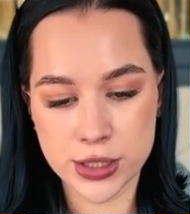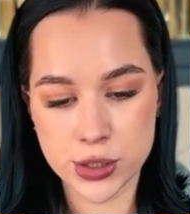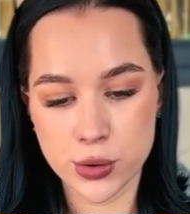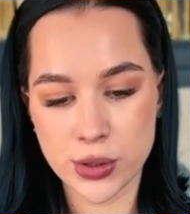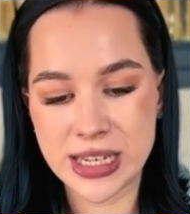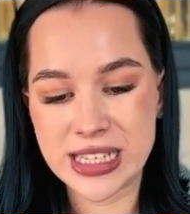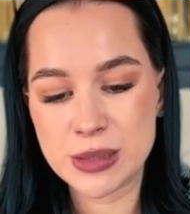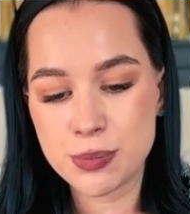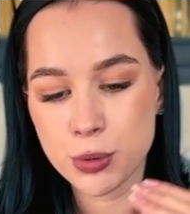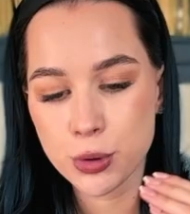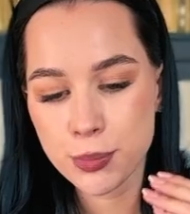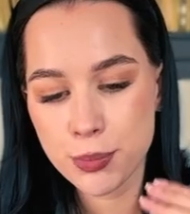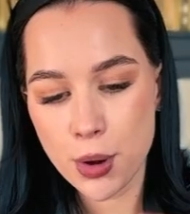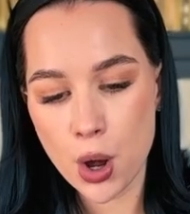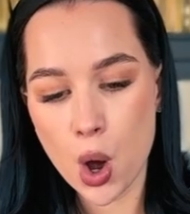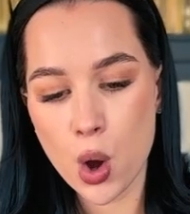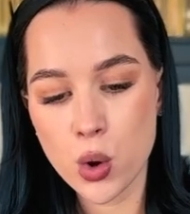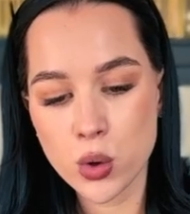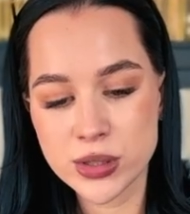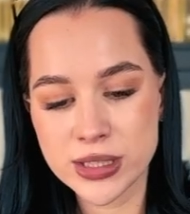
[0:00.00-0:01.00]
So its
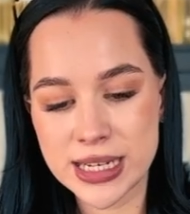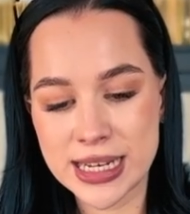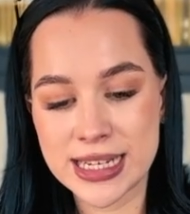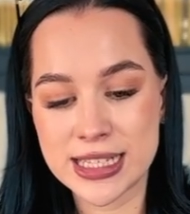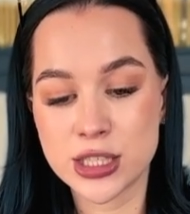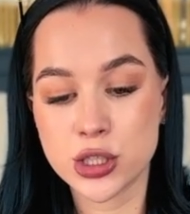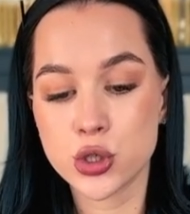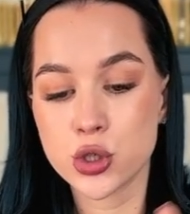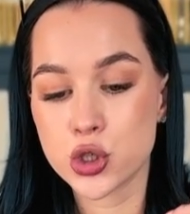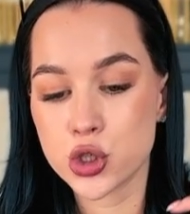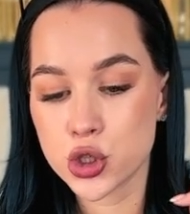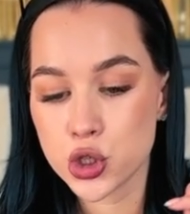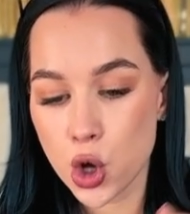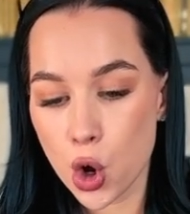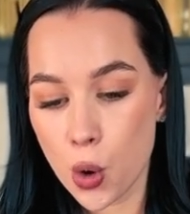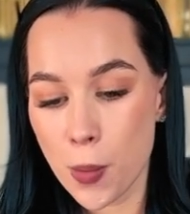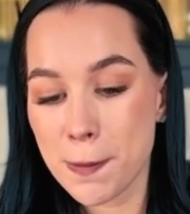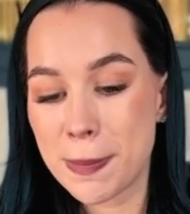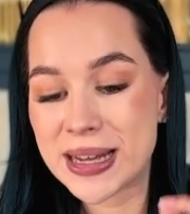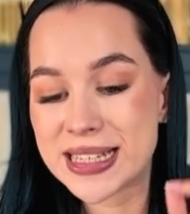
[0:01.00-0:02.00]
purpose is to
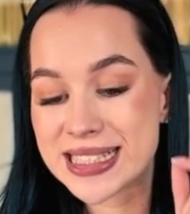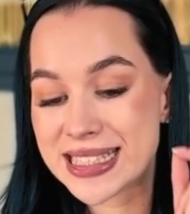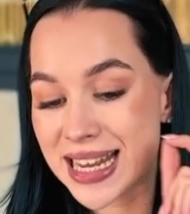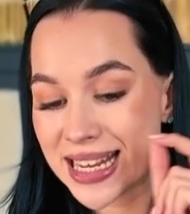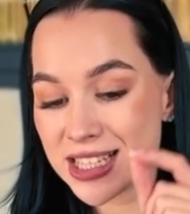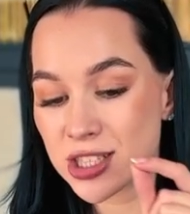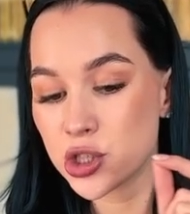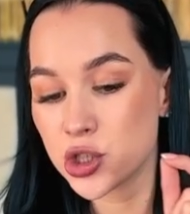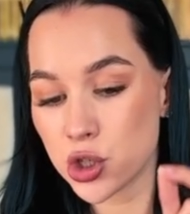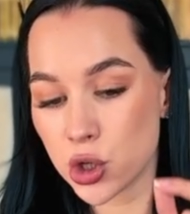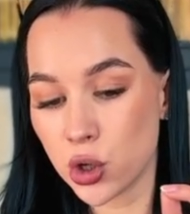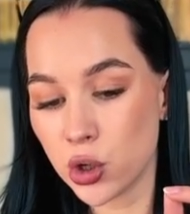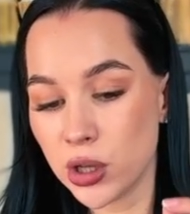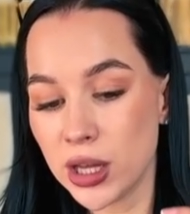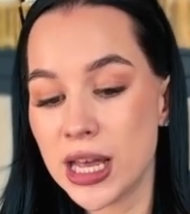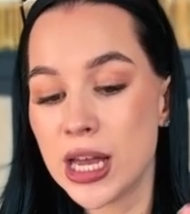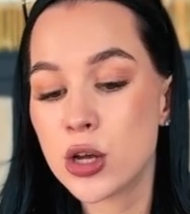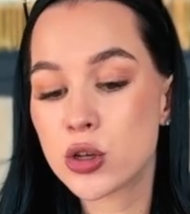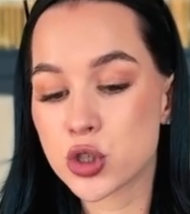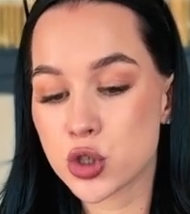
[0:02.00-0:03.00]
show potential
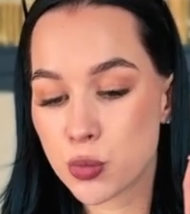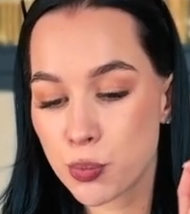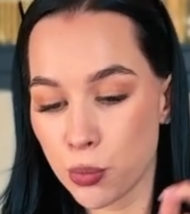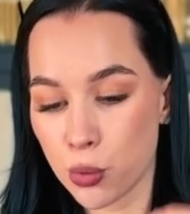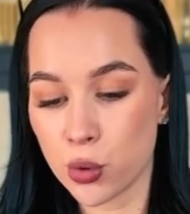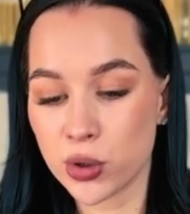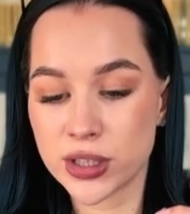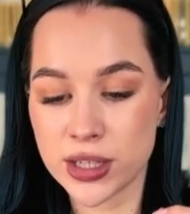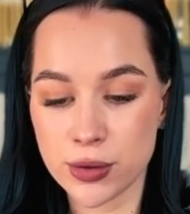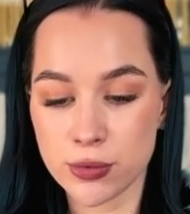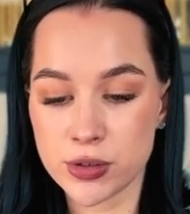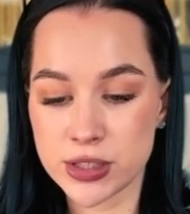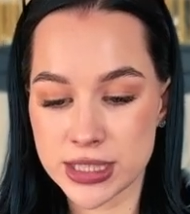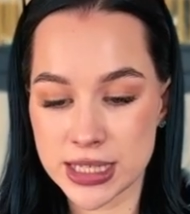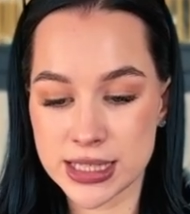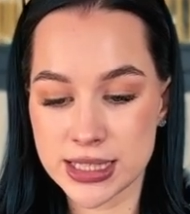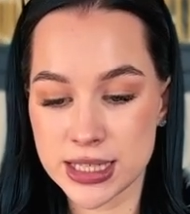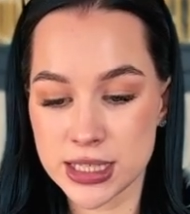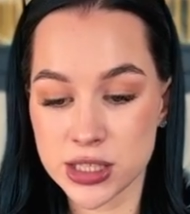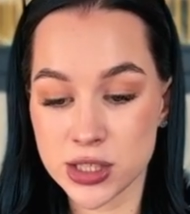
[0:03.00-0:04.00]
support and
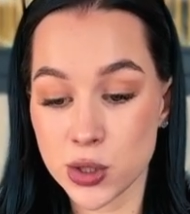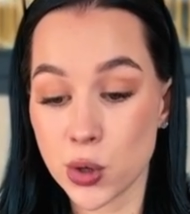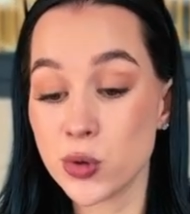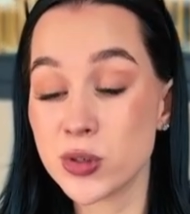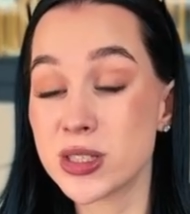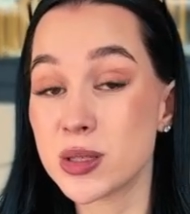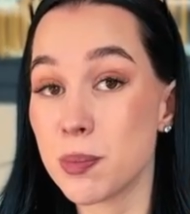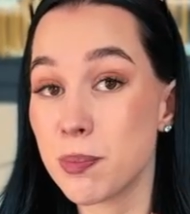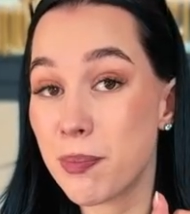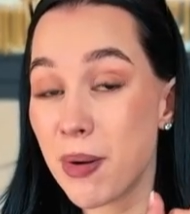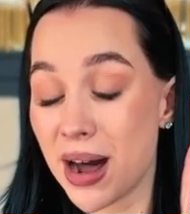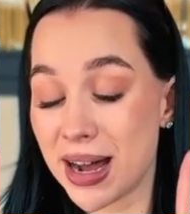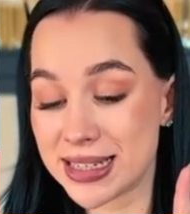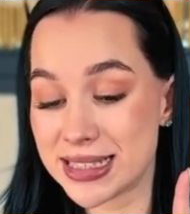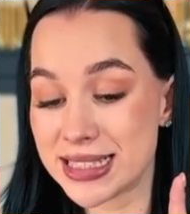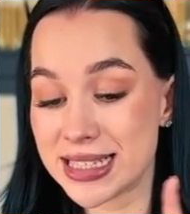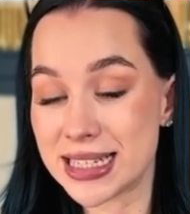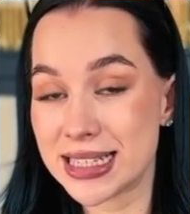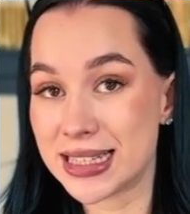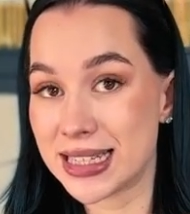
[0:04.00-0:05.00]
resistance zones,
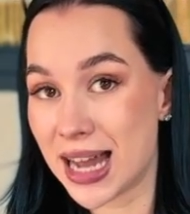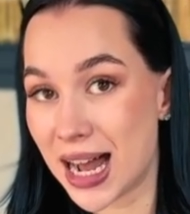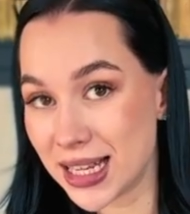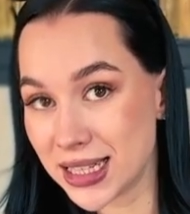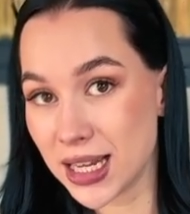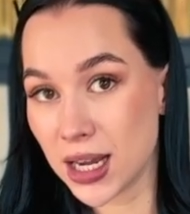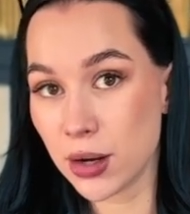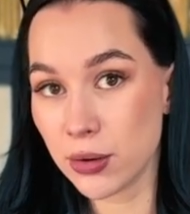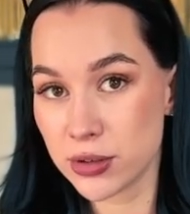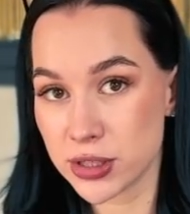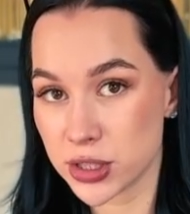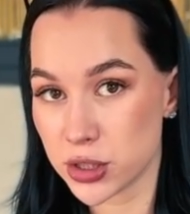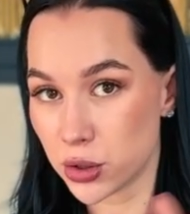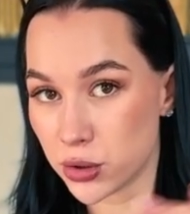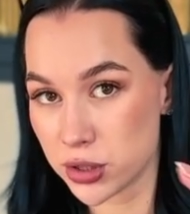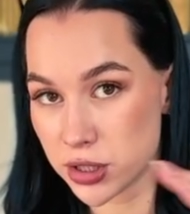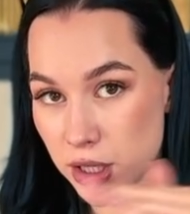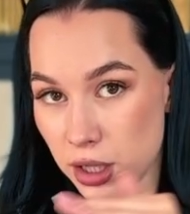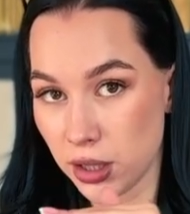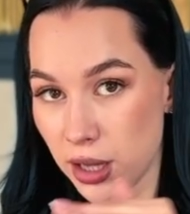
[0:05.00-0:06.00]
but not
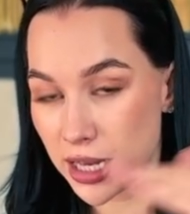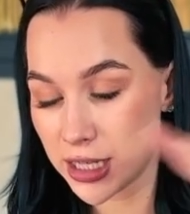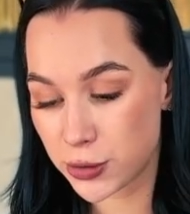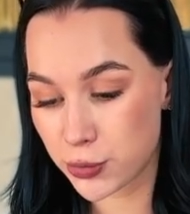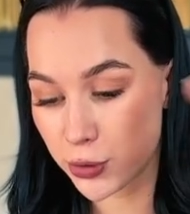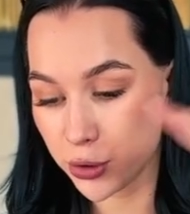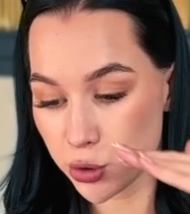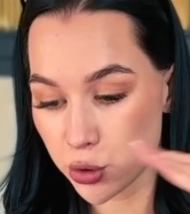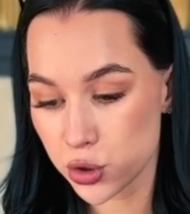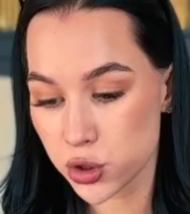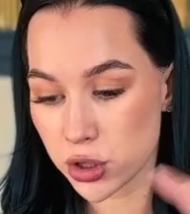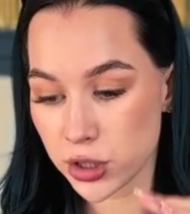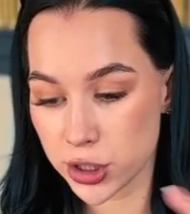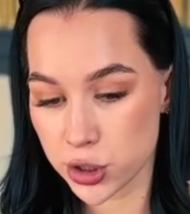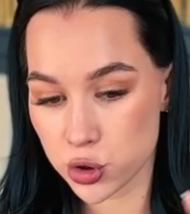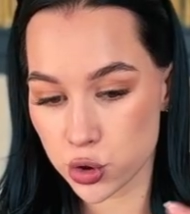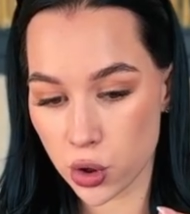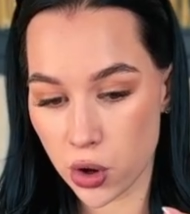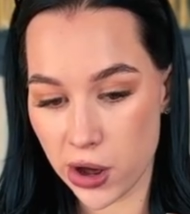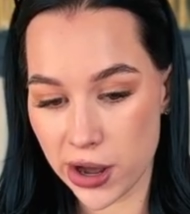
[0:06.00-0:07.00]
horizontal as we usually
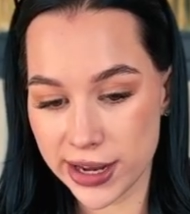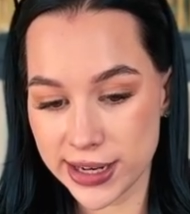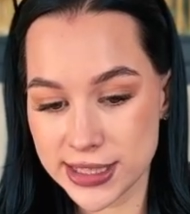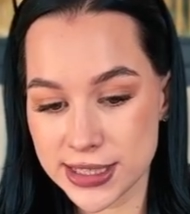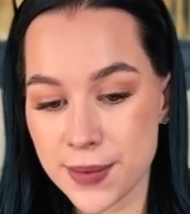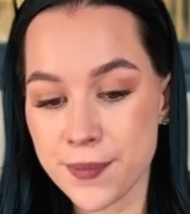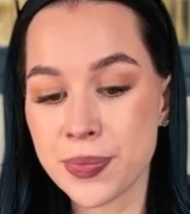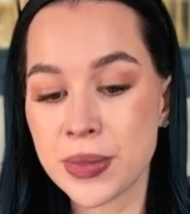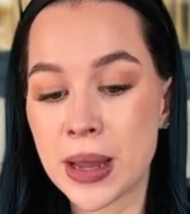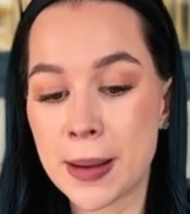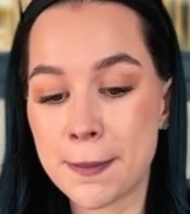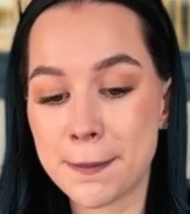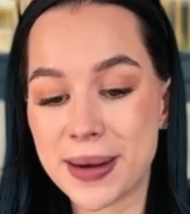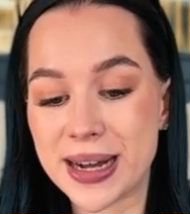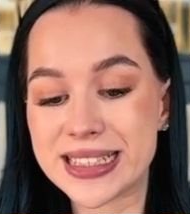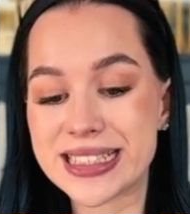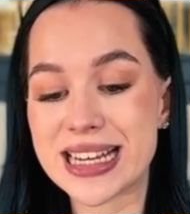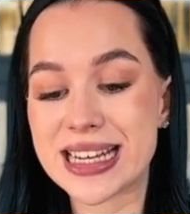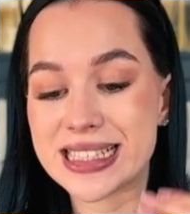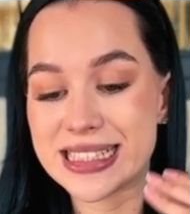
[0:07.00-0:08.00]
draw it,
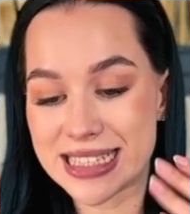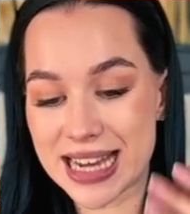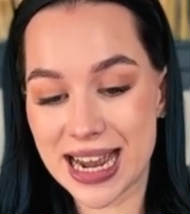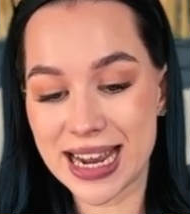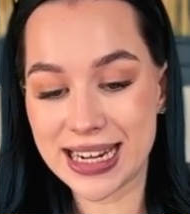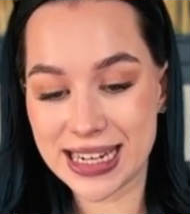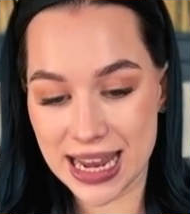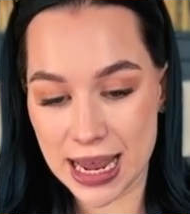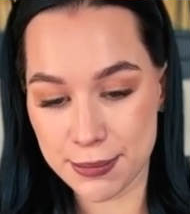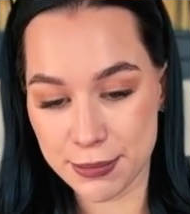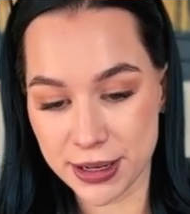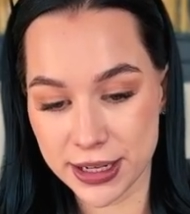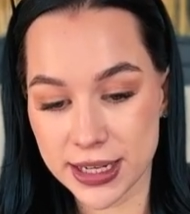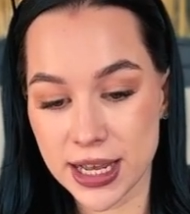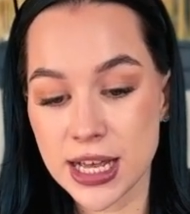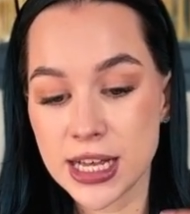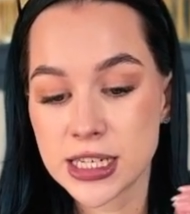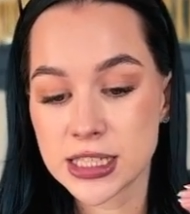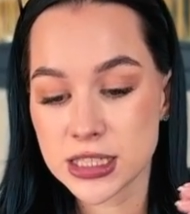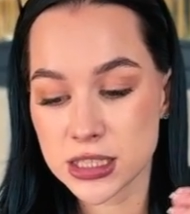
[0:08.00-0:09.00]
but dynamic
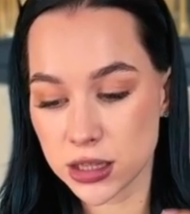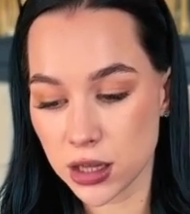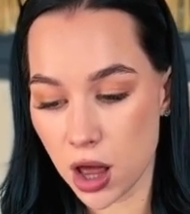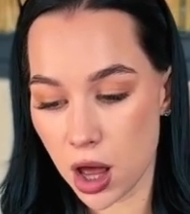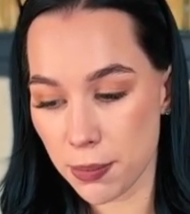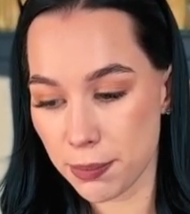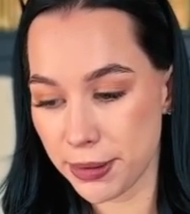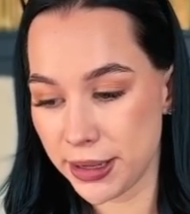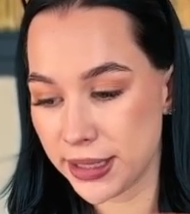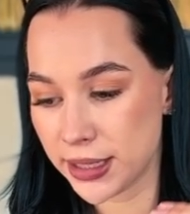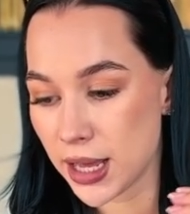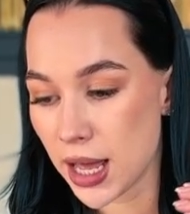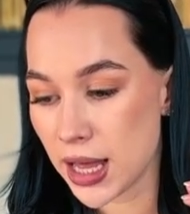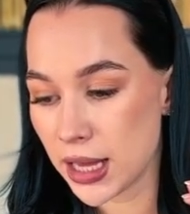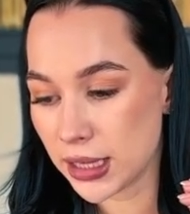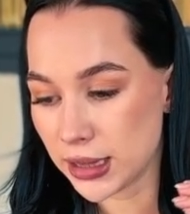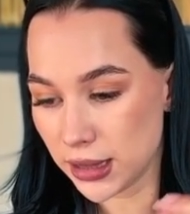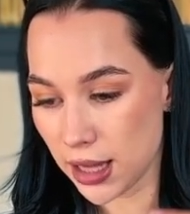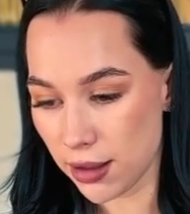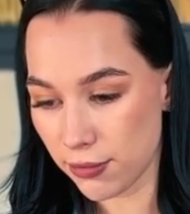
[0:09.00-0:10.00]
sloping
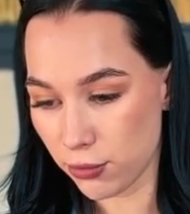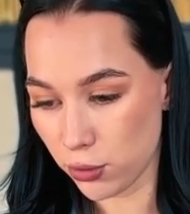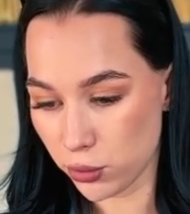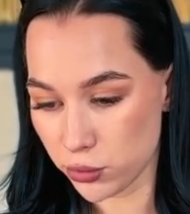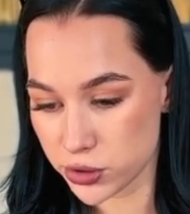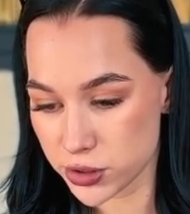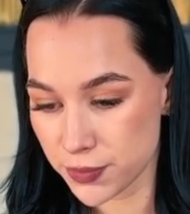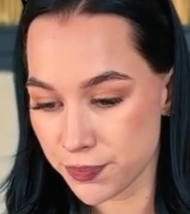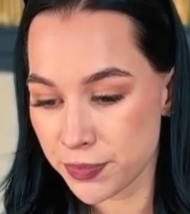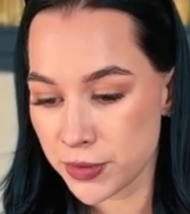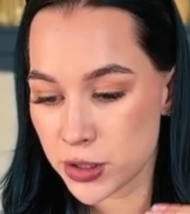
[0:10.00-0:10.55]
levels.